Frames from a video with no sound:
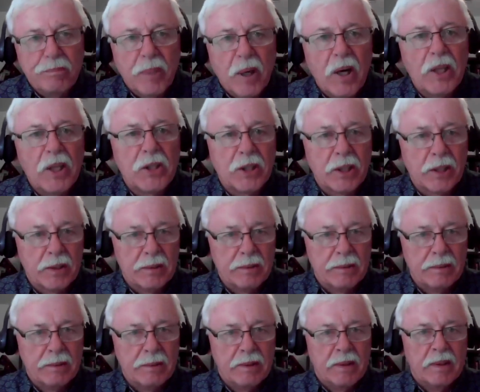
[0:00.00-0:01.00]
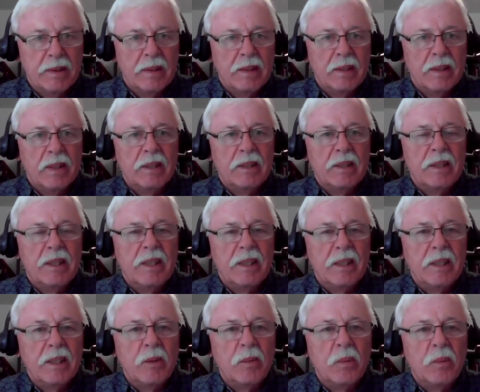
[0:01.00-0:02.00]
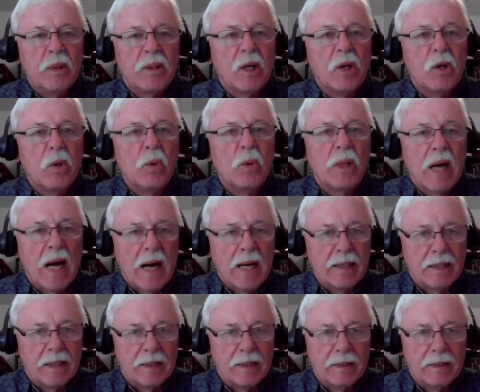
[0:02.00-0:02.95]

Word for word: parsha dealing with the hukat.